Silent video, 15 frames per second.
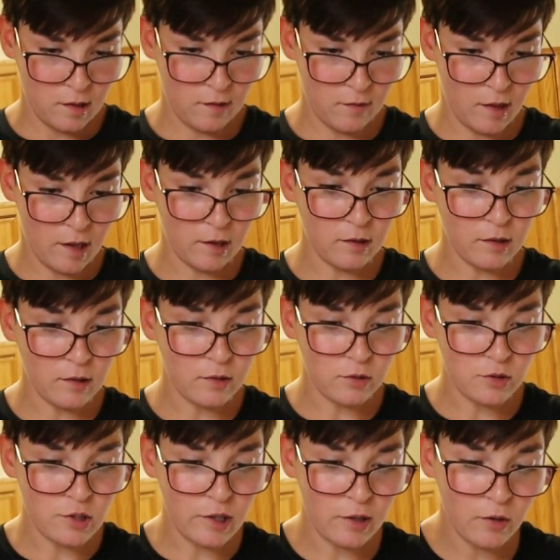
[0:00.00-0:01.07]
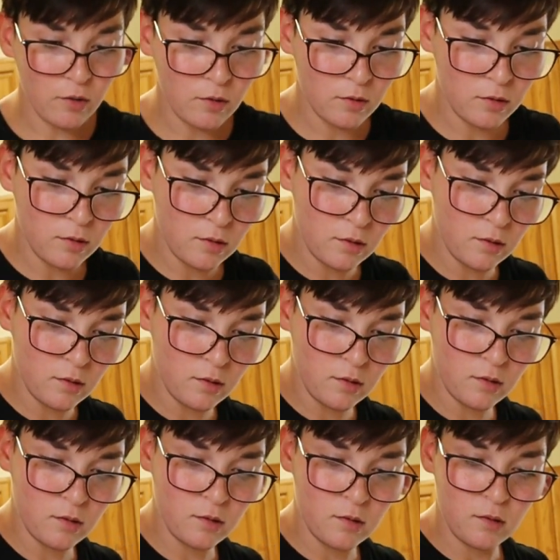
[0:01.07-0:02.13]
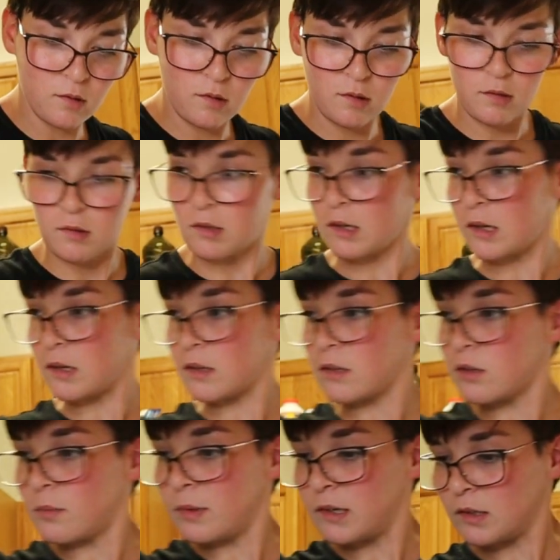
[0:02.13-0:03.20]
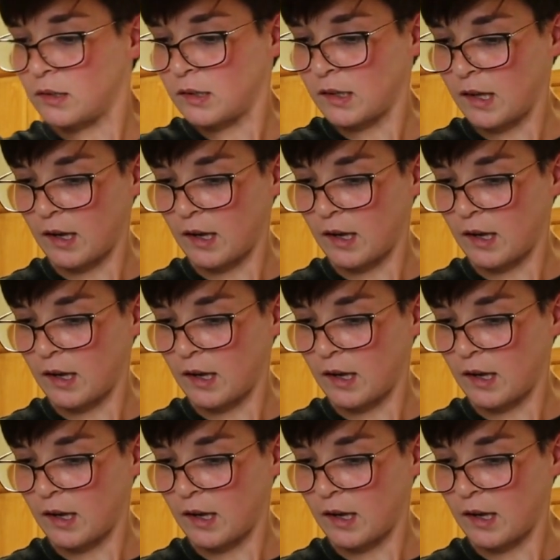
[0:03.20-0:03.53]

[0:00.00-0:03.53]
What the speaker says: get that a little jiggle, got a little bit on the